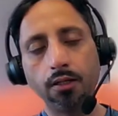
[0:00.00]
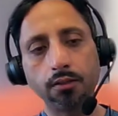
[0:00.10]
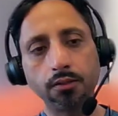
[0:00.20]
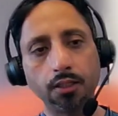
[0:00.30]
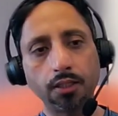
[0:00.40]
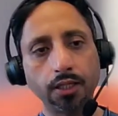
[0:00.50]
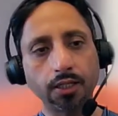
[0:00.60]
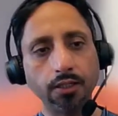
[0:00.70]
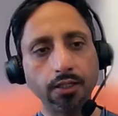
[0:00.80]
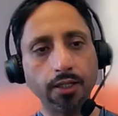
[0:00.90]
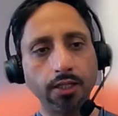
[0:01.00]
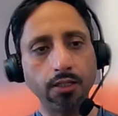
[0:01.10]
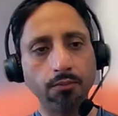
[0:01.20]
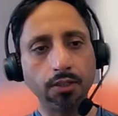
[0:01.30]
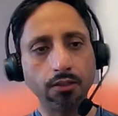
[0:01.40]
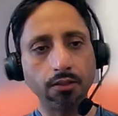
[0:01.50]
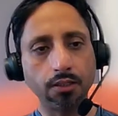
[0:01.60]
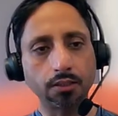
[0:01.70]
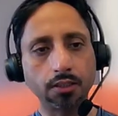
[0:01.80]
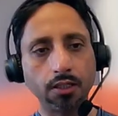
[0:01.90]
The second element
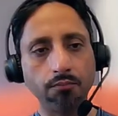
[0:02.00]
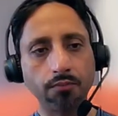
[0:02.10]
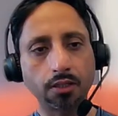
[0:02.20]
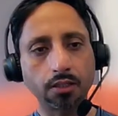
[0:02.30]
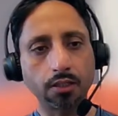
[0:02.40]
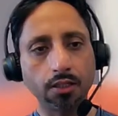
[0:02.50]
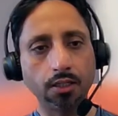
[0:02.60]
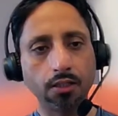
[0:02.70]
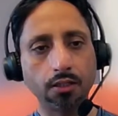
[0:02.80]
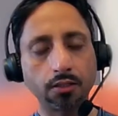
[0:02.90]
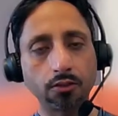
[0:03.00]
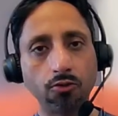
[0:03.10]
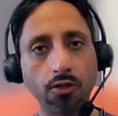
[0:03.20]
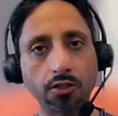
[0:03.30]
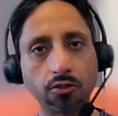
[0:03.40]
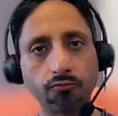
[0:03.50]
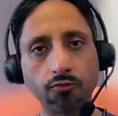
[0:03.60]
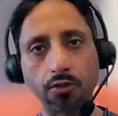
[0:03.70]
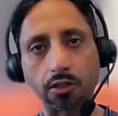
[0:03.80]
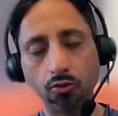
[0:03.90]
that comes is the cost of
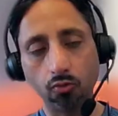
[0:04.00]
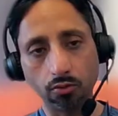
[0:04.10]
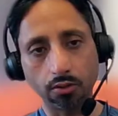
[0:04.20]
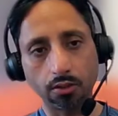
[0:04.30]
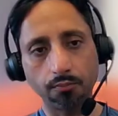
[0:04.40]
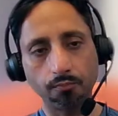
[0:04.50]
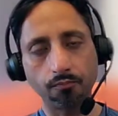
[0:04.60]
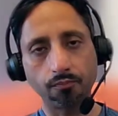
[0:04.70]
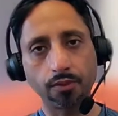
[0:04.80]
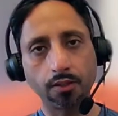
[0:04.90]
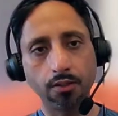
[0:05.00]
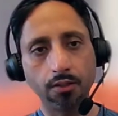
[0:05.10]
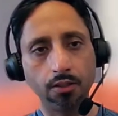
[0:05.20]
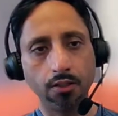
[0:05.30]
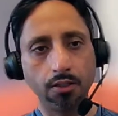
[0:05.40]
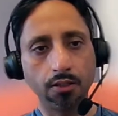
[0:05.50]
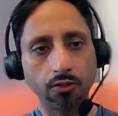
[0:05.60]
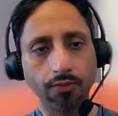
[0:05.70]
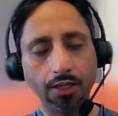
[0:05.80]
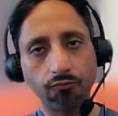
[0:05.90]
goods sold. So
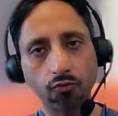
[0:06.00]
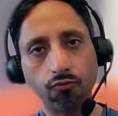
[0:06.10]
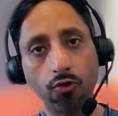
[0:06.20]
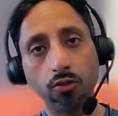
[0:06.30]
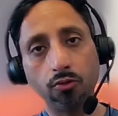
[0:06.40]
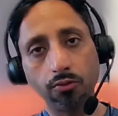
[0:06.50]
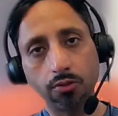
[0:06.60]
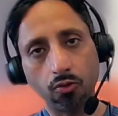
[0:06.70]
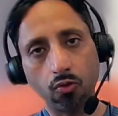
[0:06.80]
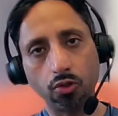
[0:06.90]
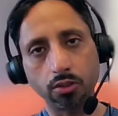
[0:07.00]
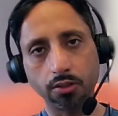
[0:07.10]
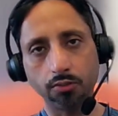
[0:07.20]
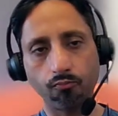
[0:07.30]
we have to follow the order.